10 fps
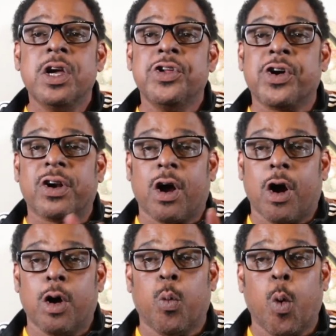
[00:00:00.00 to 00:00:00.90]
you're going to
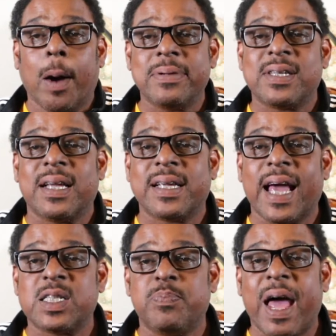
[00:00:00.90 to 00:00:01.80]
earn 1%
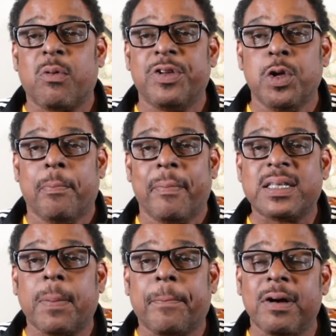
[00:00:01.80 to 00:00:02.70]
cash back when you
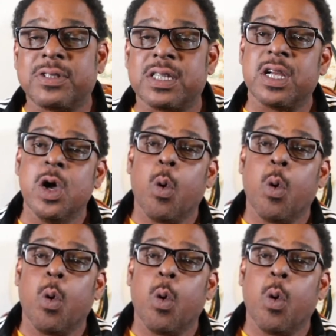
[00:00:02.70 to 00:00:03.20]
make the purchase,